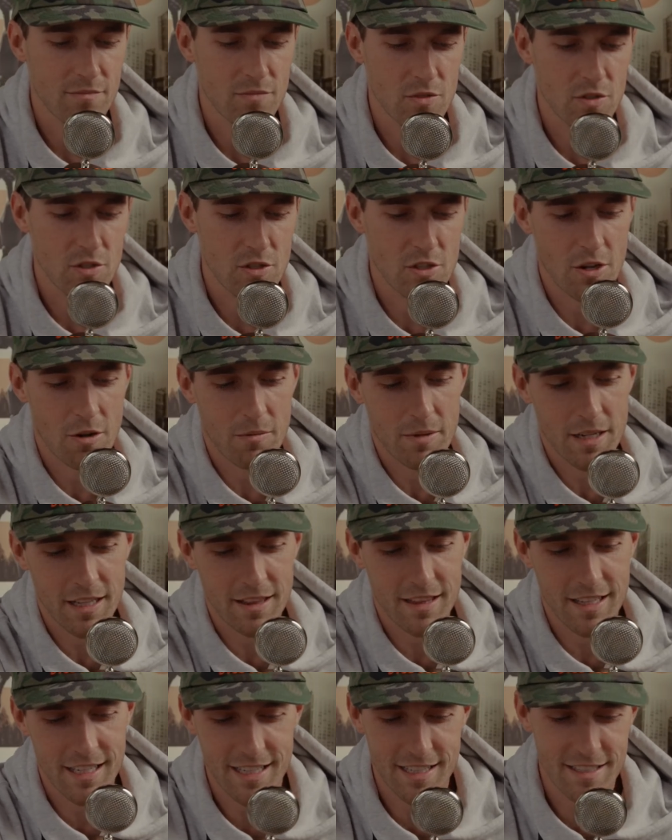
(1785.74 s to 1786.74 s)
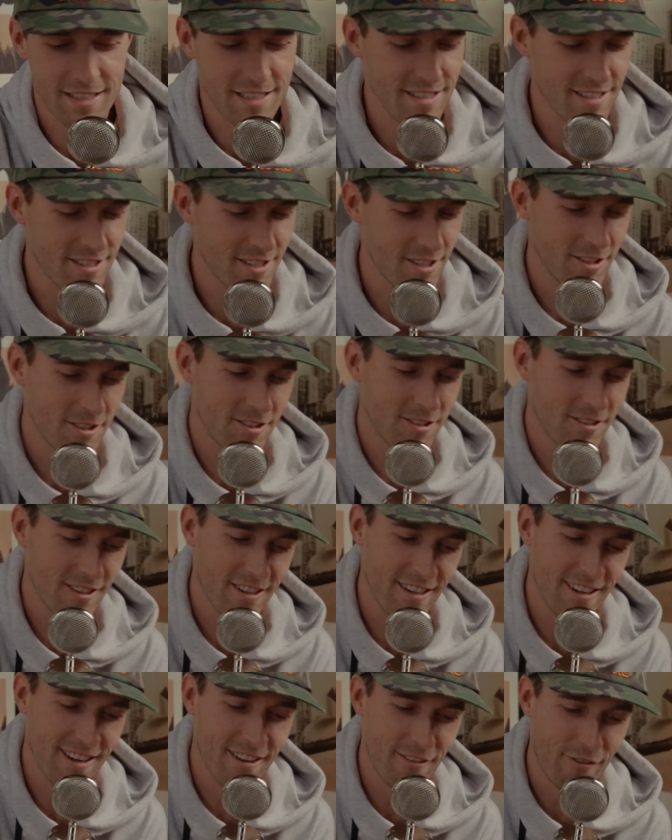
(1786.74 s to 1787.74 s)
So many things to
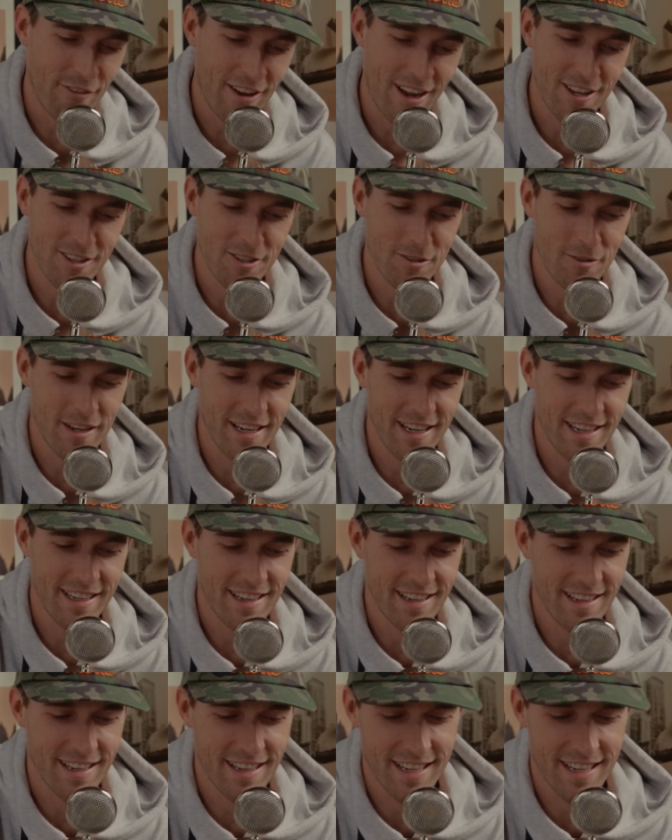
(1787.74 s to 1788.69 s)
evaluate.